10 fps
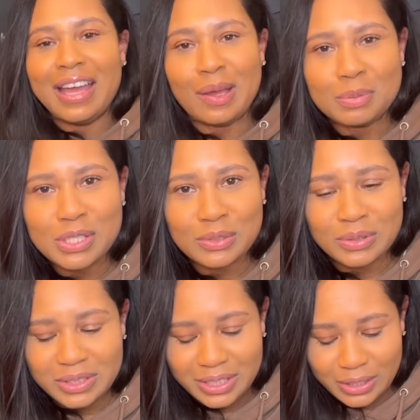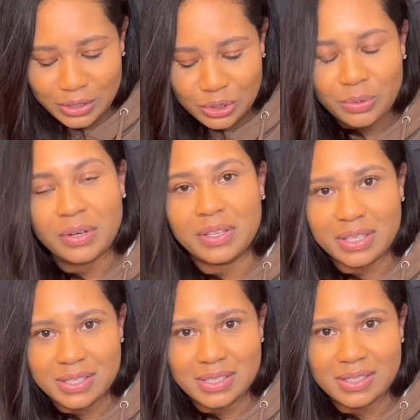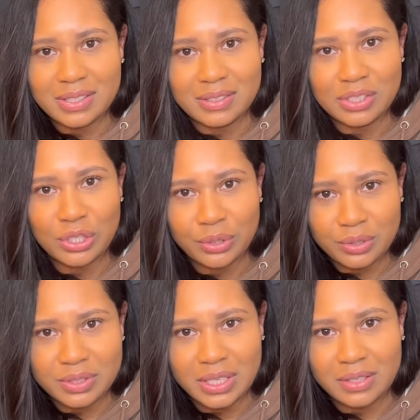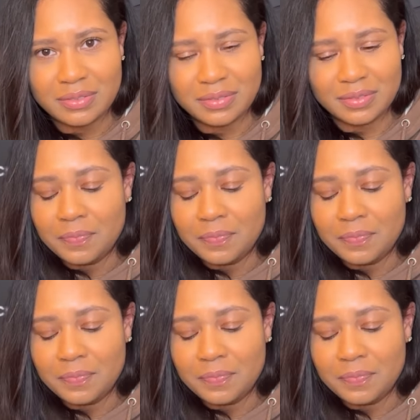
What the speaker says: absolutely adore this turtle dove